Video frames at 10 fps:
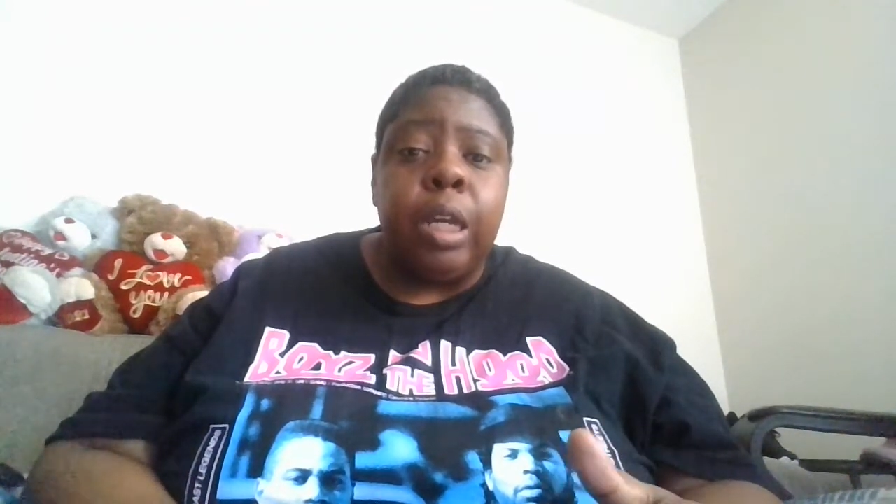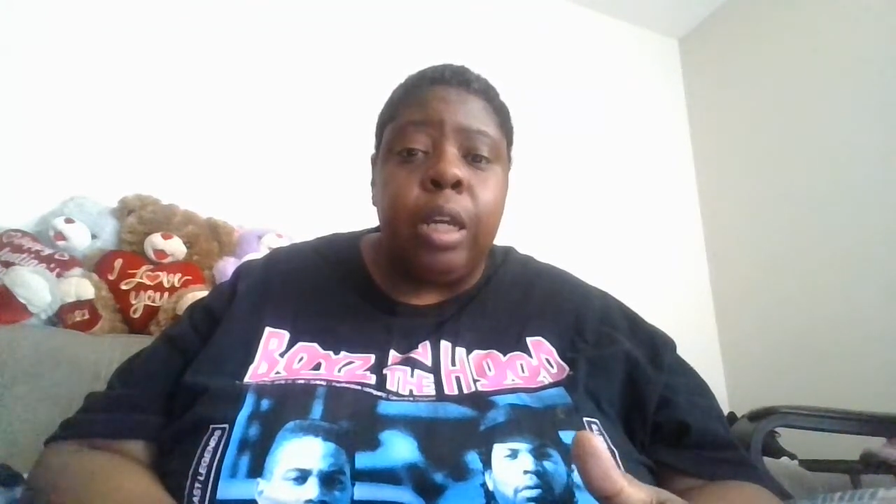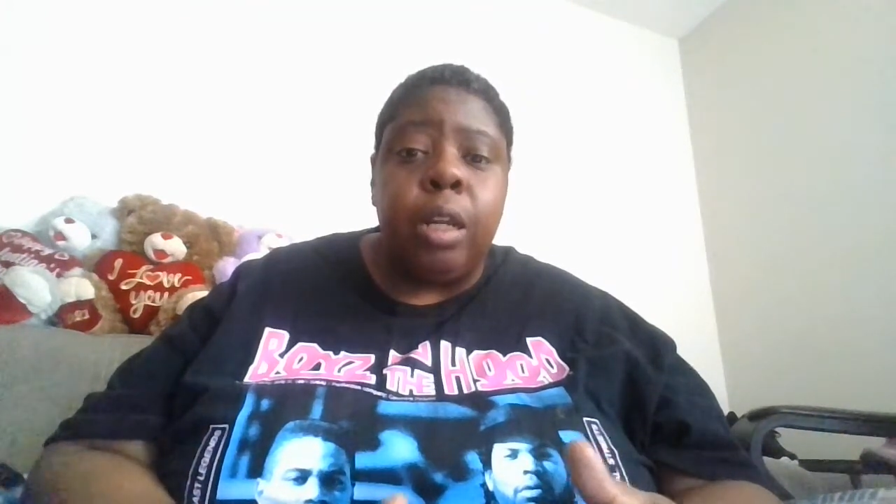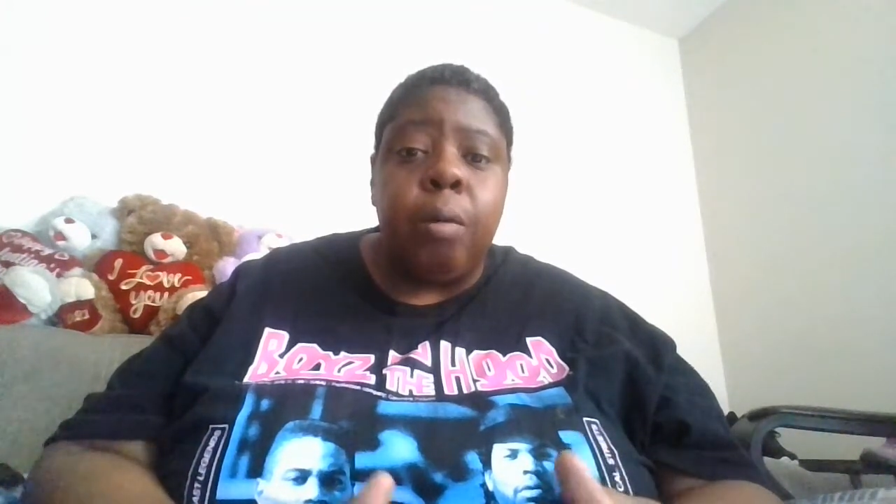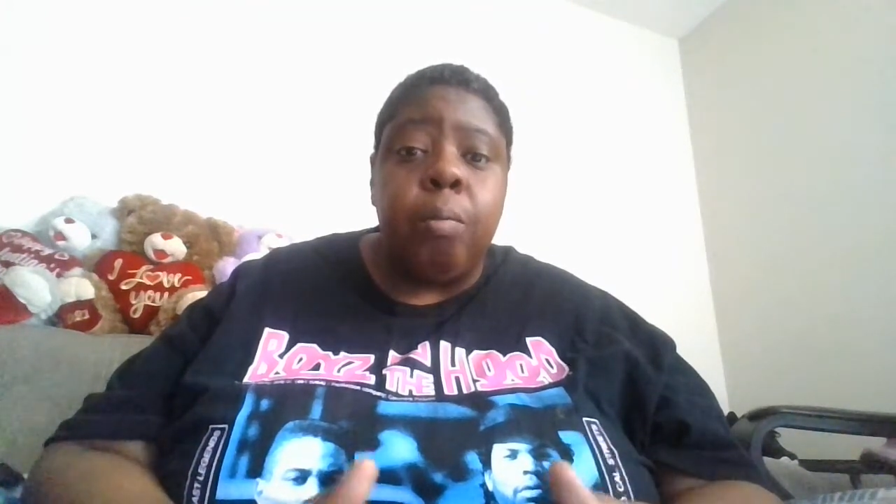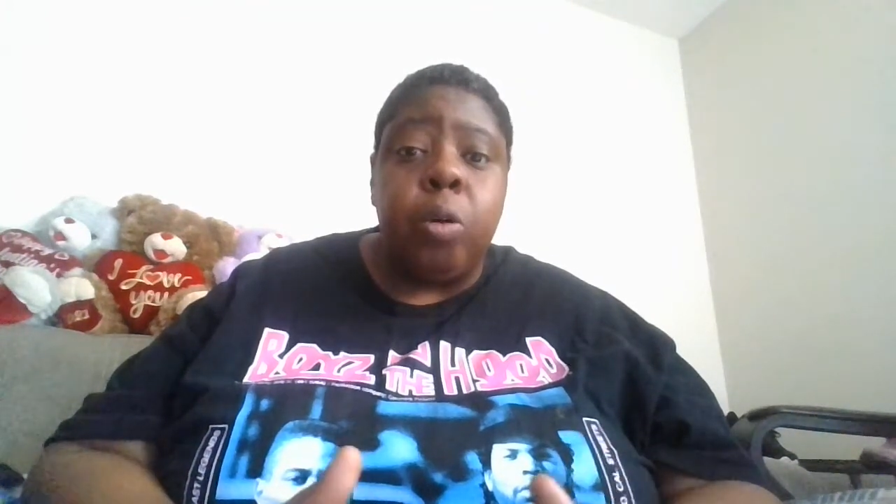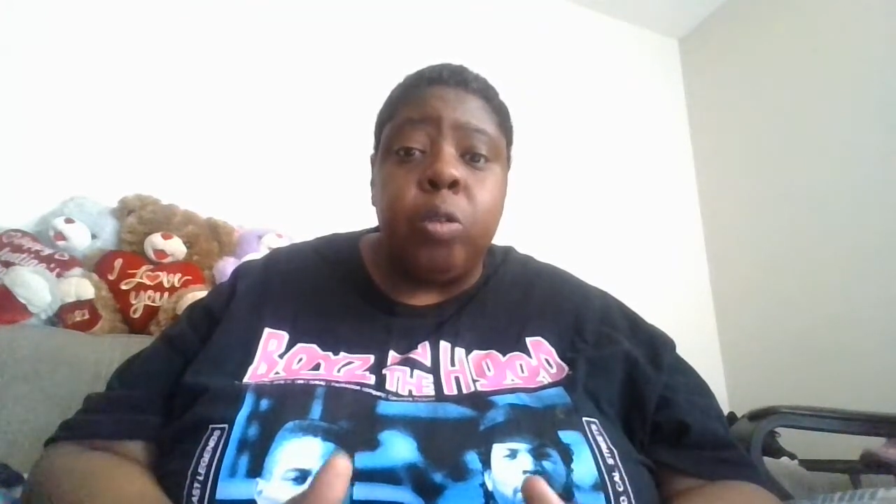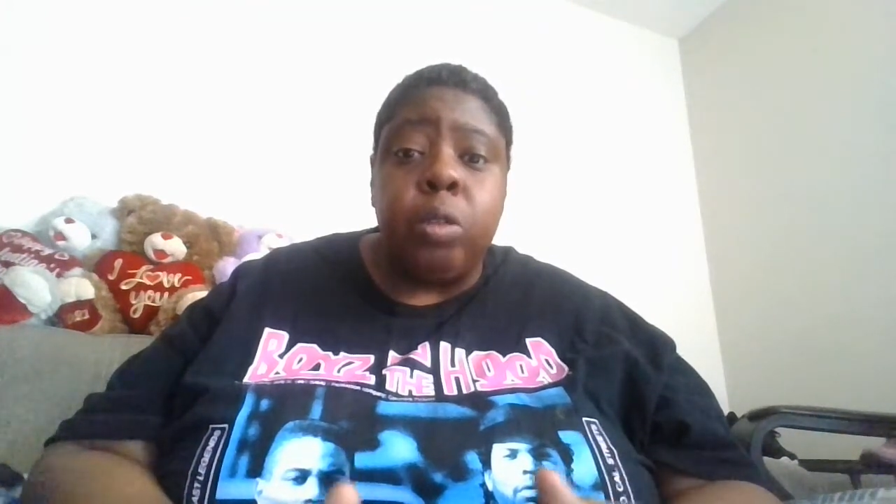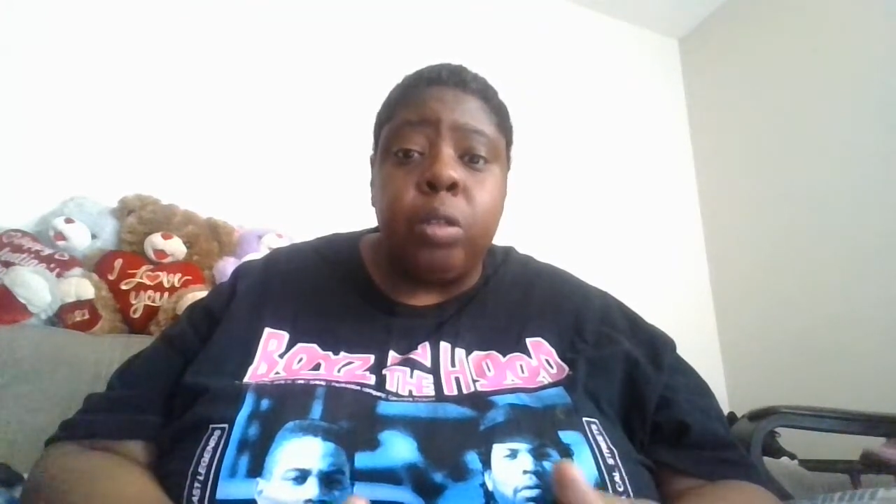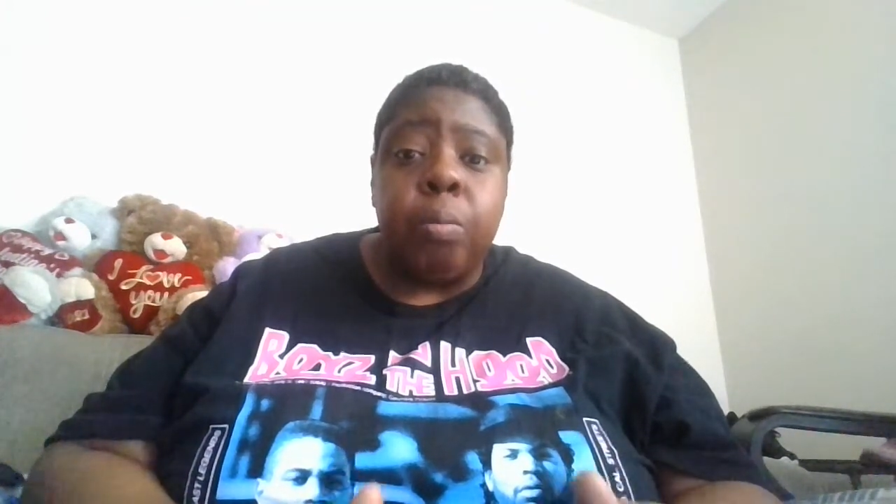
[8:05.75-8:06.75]
in a
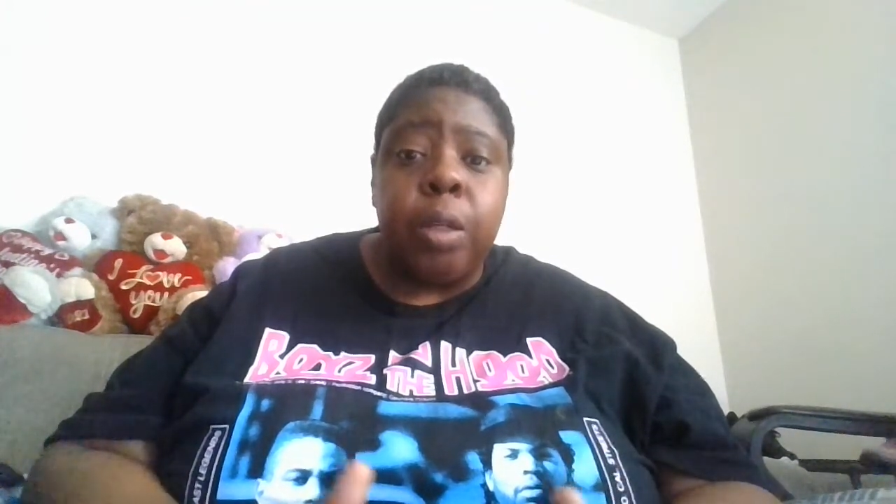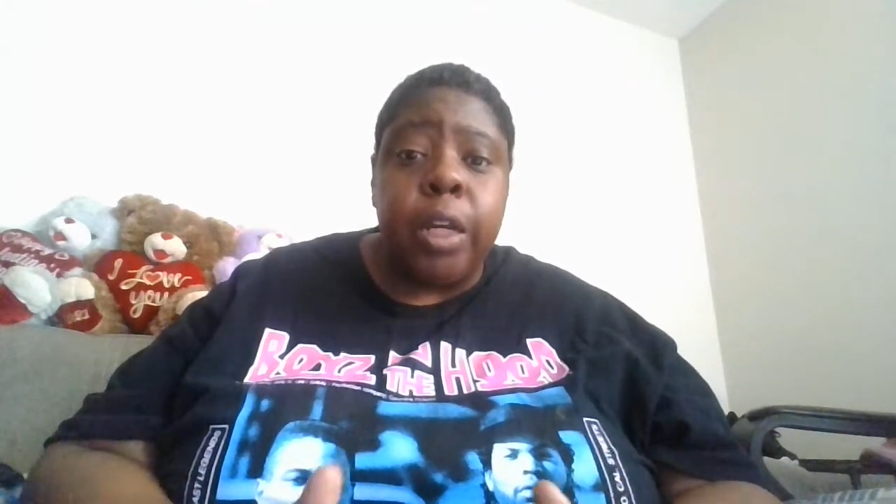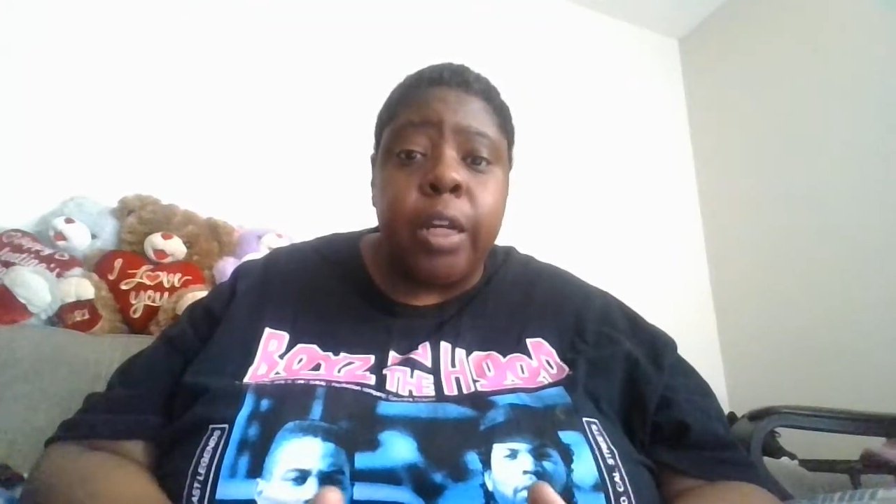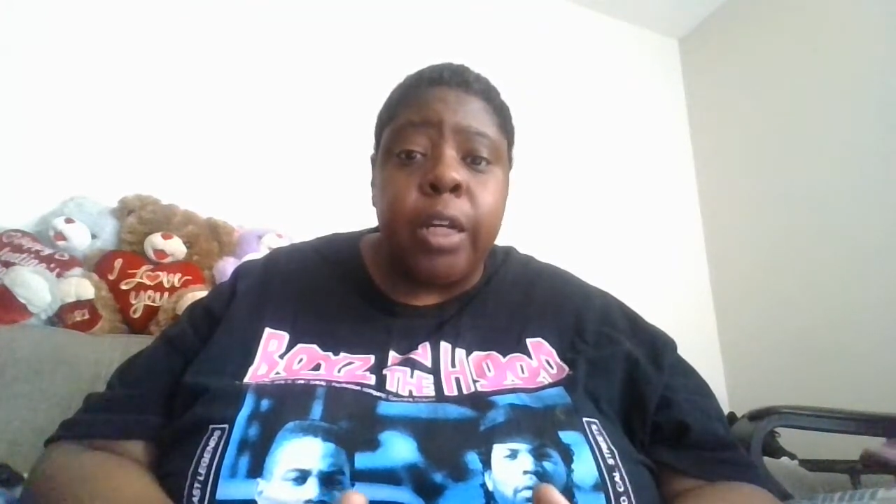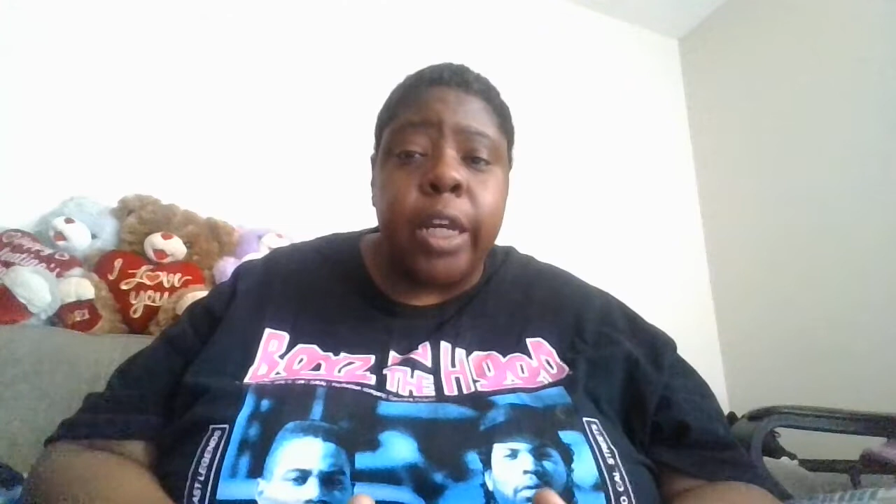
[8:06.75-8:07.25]
multiplayer